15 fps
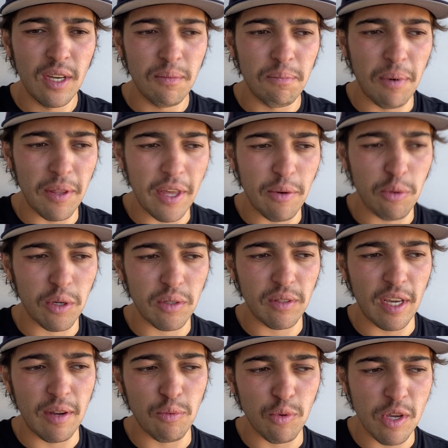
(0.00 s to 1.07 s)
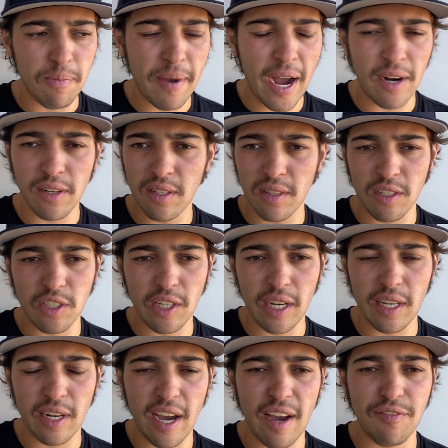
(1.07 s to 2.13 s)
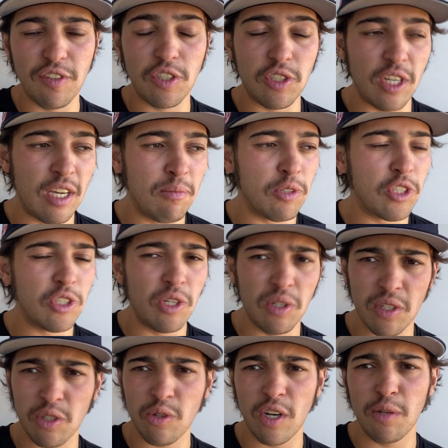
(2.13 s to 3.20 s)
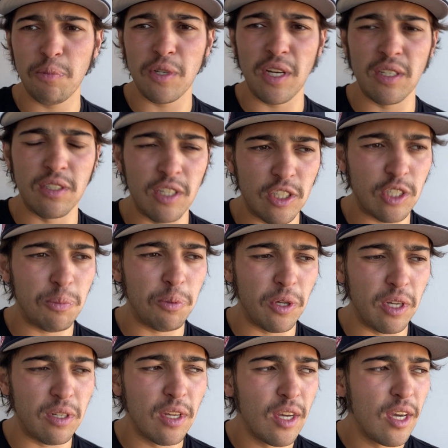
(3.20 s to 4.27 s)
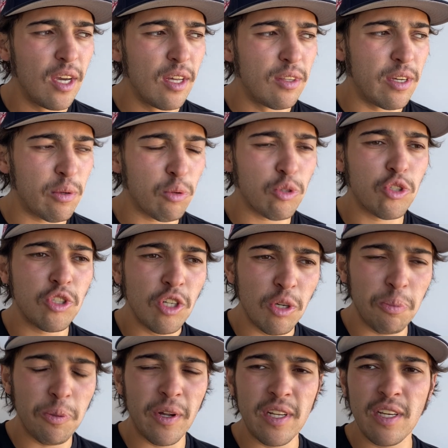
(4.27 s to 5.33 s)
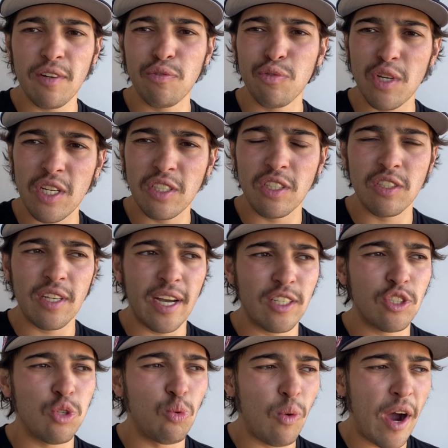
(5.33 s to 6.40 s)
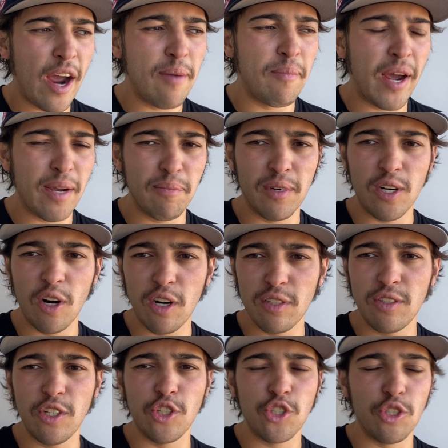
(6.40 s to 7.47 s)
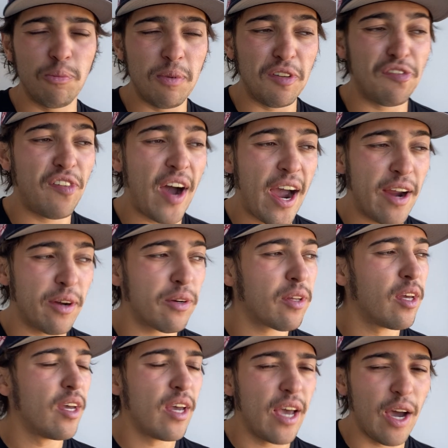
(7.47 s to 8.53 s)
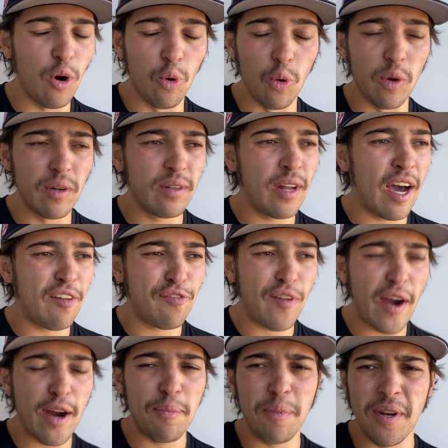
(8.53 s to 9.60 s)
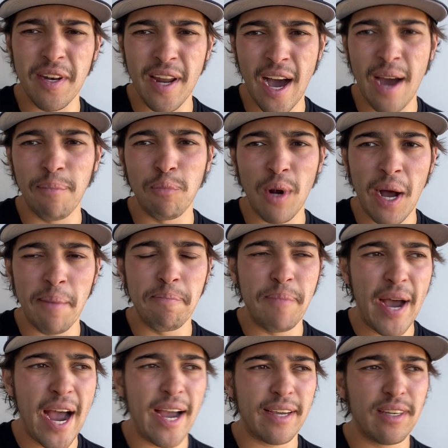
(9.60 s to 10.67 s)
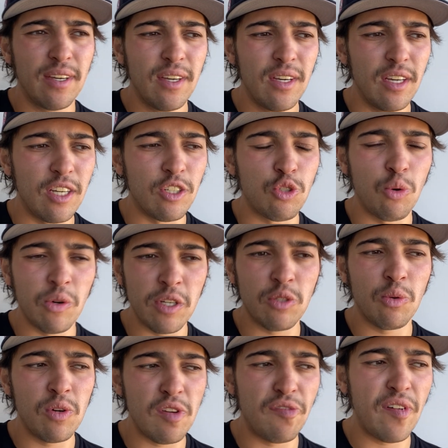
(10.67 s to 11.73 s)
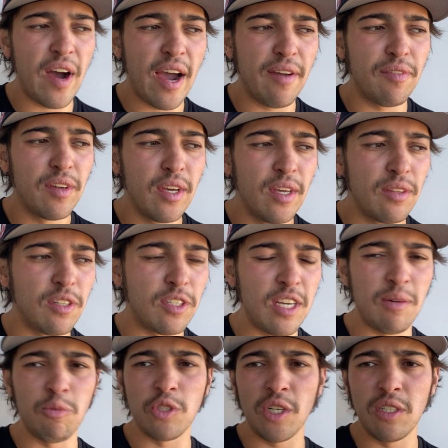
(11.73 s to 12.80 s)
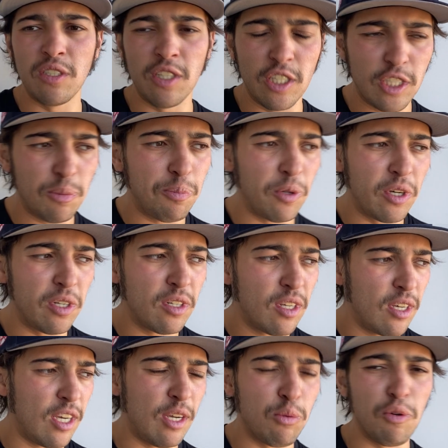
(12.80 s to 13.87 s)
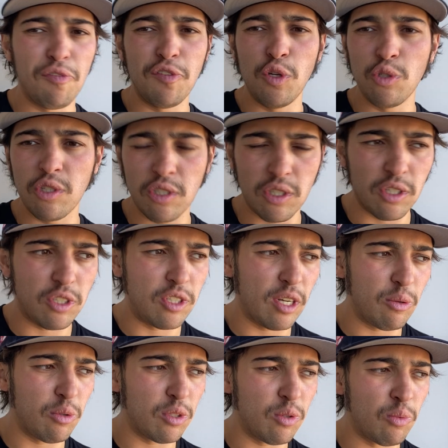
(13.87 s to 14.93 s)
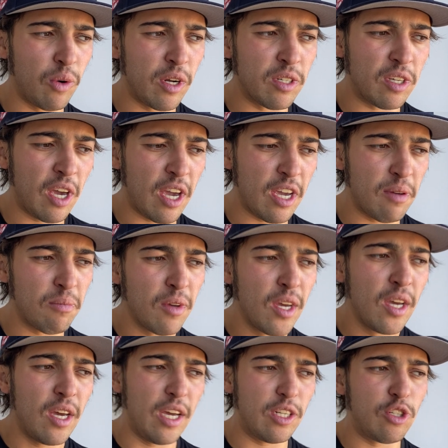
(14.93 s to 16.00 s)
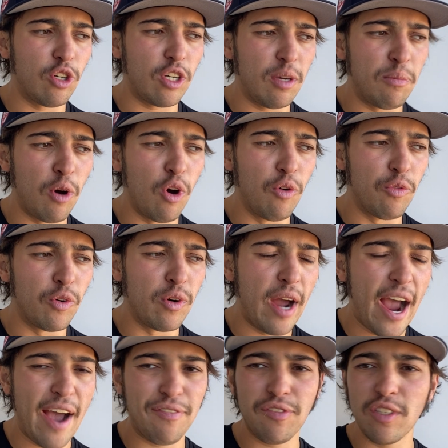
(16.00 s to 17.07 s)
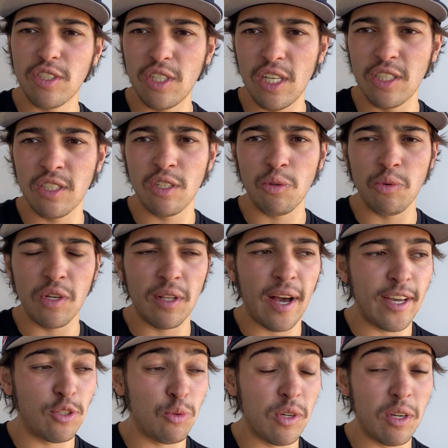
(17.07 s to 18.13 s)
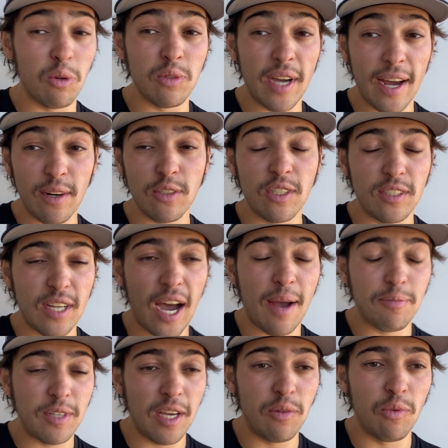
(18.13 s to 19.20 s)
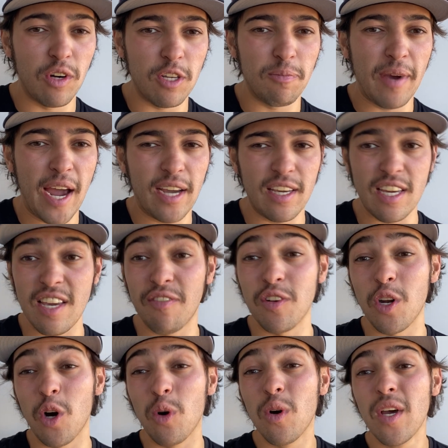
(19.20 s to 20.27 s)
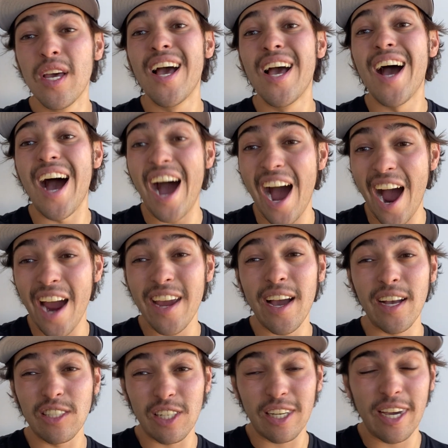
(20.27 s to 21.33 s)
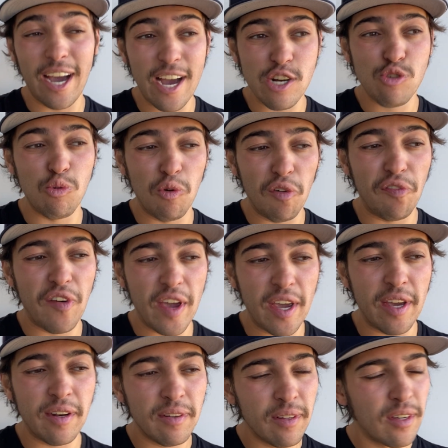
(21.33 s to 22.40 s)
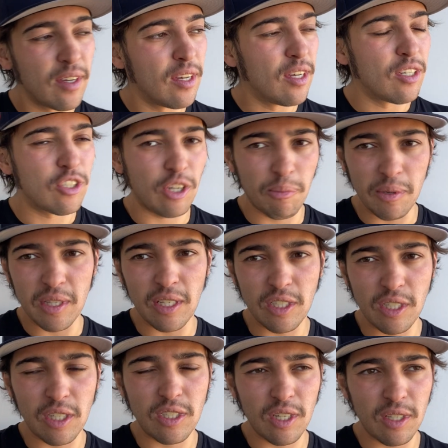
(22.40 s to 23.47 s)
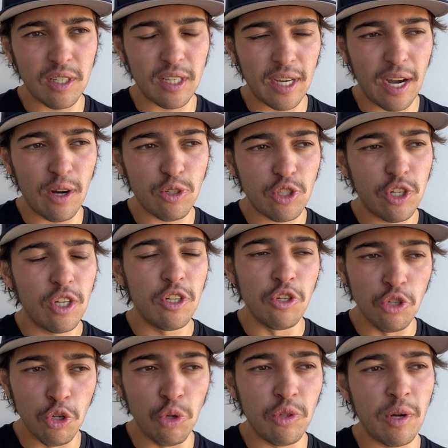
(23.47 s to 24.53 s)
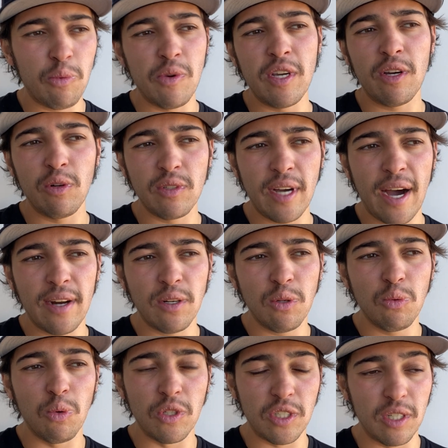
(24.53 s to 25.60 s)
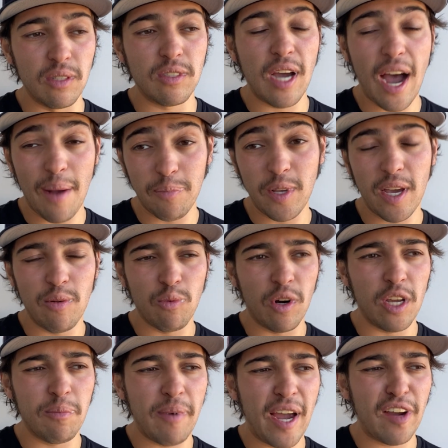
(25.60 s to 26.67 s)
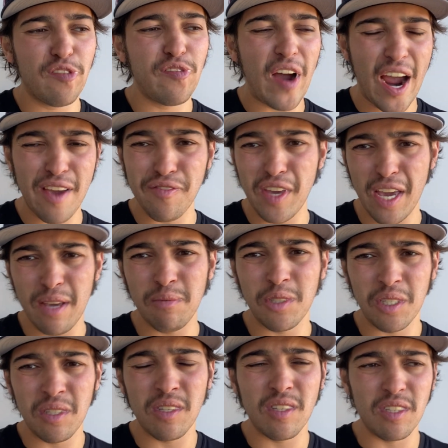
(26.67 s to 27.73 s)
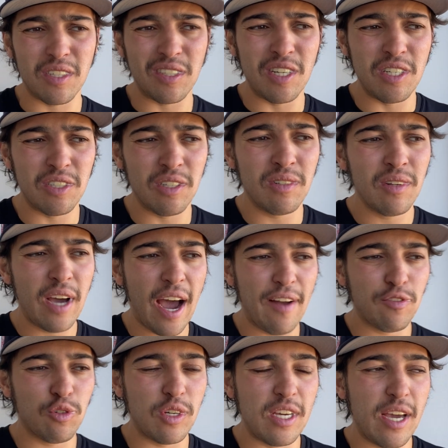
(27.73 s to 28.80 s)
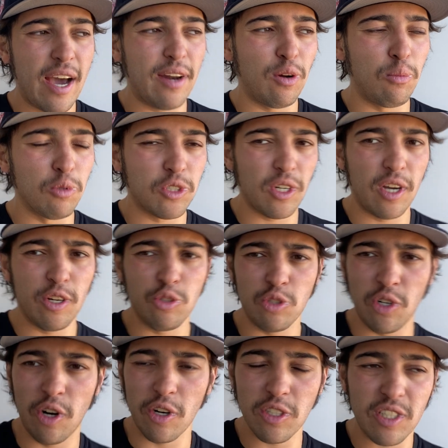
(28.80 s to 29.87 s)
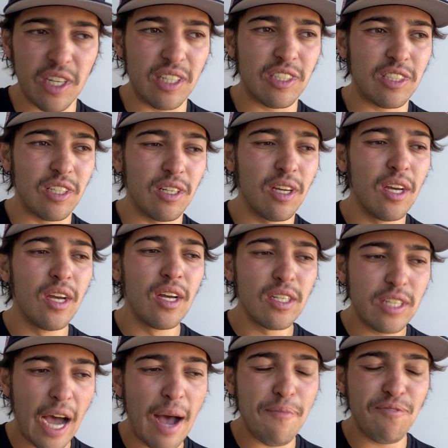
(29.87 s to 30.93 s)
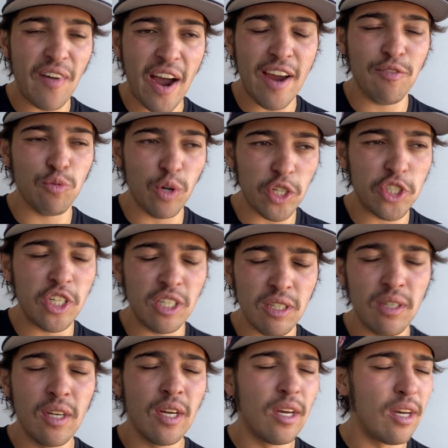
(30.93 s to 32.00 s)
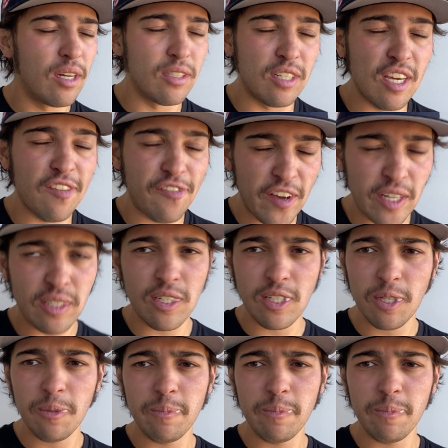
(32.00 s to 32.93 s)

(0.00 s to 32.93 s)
But they rebounded in the second half. This team is still incredibly undisciplined. There were still plenty of reasons as to why Mike McCarthy should be fired, or not fired, but not brought back in 2025. The team was undisciplined. He refuses to stick with the run game. It took him over half the season to realize Rico Dowdle's a top 10 running back, even though I, as a casual fan, somebody that sits on the couch, knew that Rico Dowdle was a top 10 running back 5 games into the season after he had almost 100 yards against the top 5 rushing defense.